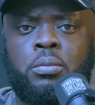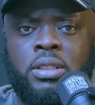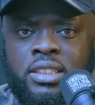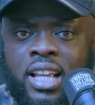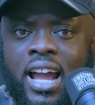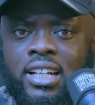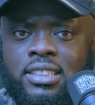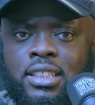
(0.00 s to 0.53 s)
to be
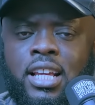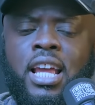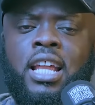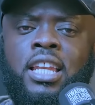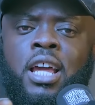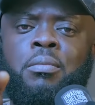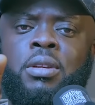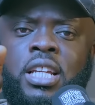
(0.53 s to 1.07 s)
taxed.
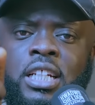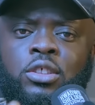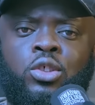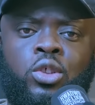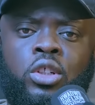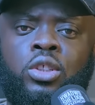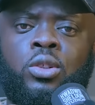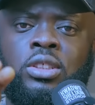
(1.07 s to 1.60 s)
Let me
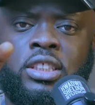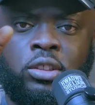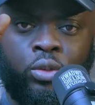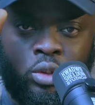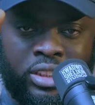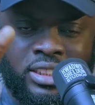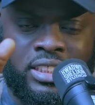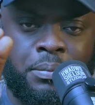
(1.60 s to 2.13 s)
introduce
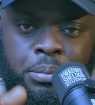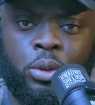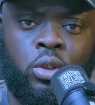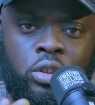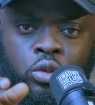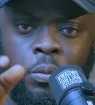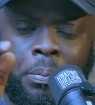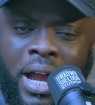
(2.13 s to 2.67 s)
this bill
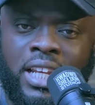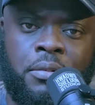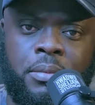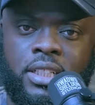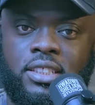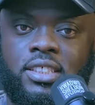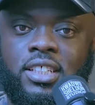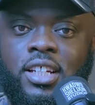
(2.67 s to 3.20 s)
into
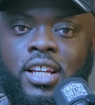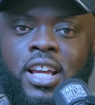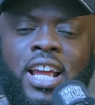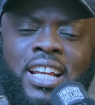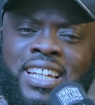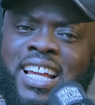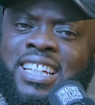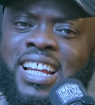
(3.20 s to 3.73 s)
parliament.
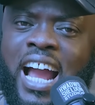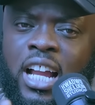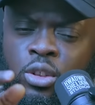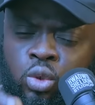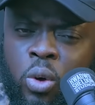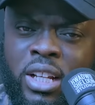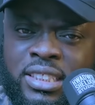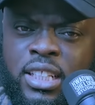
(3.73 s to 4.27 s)
Now,
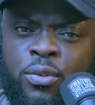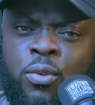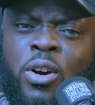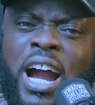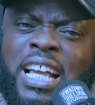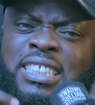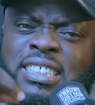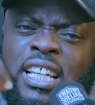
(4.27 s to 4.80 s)
Adwoa
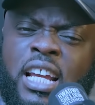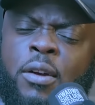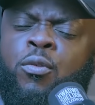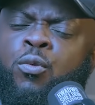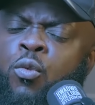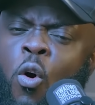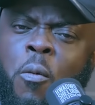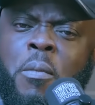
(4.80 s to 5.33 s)
Sarfo as a
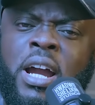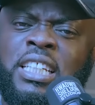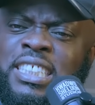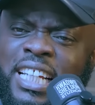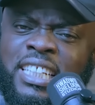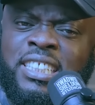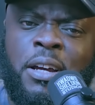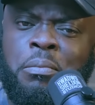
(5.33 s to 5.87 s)
former
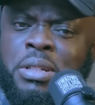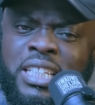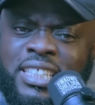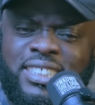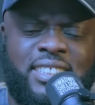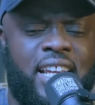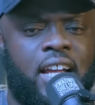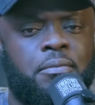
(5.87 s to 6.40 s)
gender
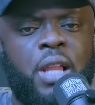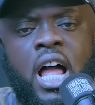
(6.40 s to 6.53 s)
minister.